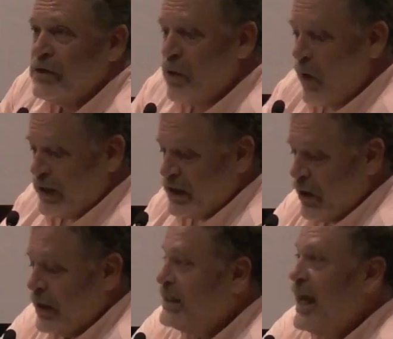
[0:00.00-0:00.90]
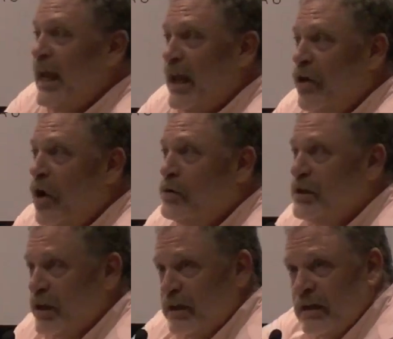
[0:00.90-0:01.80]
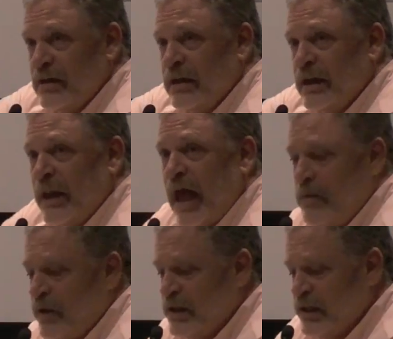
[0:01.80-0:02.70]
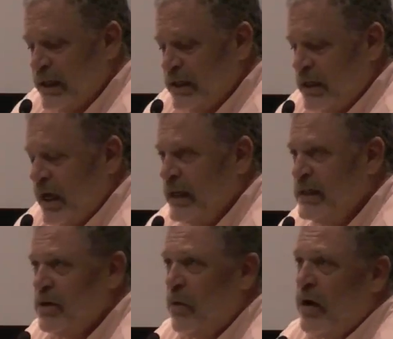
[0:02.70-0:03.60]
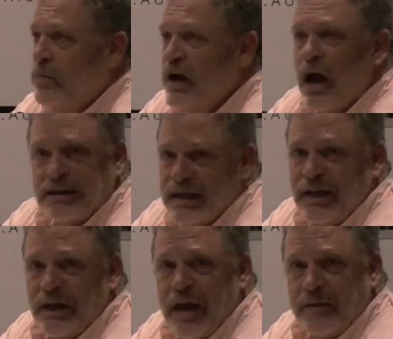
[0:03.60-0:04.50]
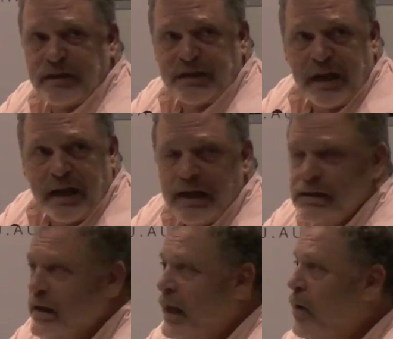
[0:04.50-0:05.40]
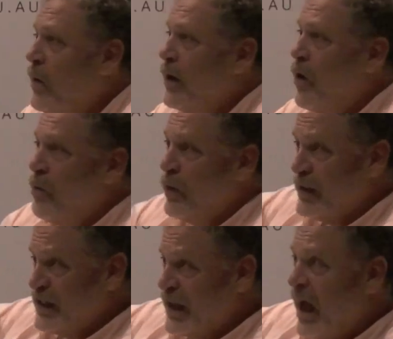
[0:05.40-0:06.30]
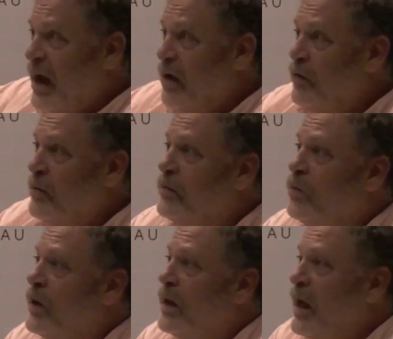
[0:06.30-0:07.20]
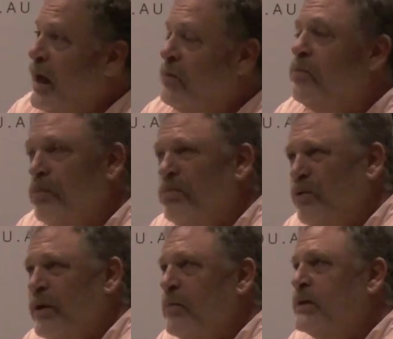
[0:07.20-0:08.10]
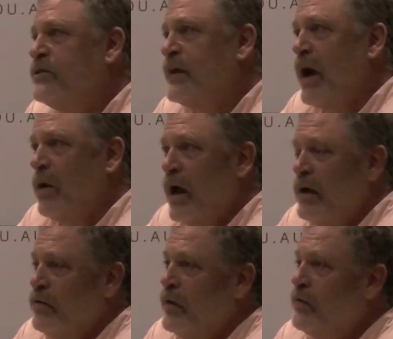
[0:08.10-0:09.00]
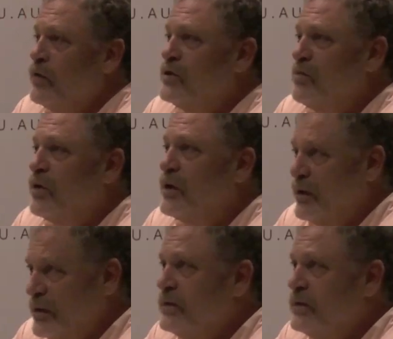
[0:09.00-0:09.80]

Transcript: so I started taking notes on the little napkins, little tiny square cocktail napkins, I guess. And I went home with a stack of them with it had pretty much the outline for the first book.